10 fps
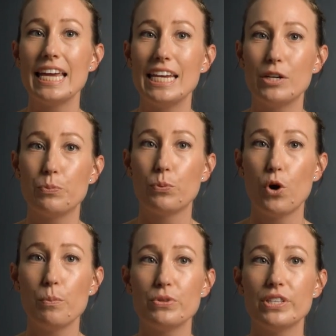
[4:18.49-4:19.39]
It
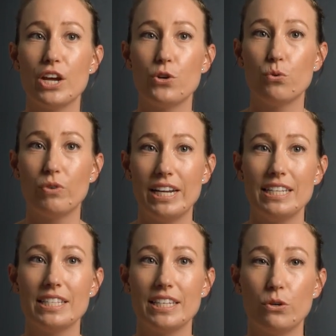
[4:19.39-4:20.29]
prompts an already
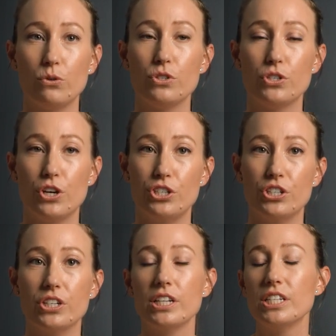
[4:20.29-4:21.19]
skilled
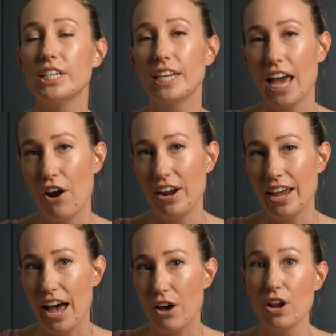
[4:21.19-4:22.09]
surgeon to carry
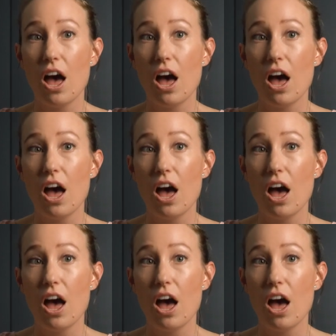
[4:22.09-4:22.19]
out